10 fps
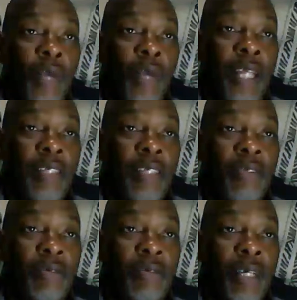It's saying I
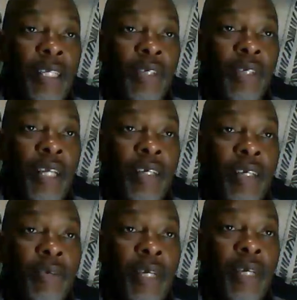wait while
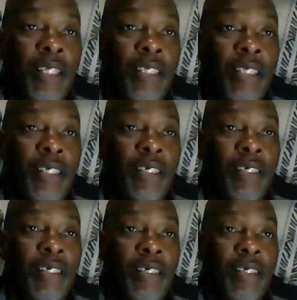they try to
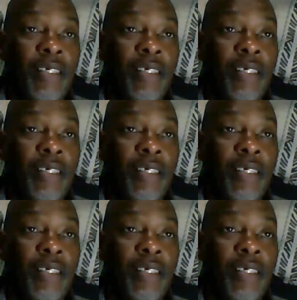correct this